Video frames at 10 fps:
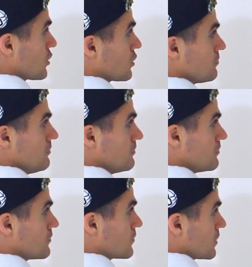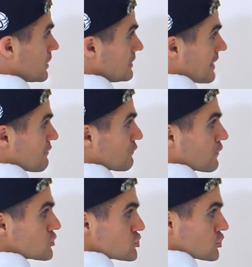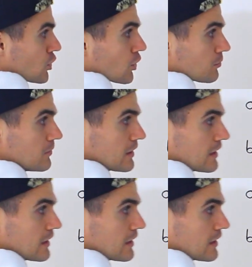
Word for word: term, right? That first term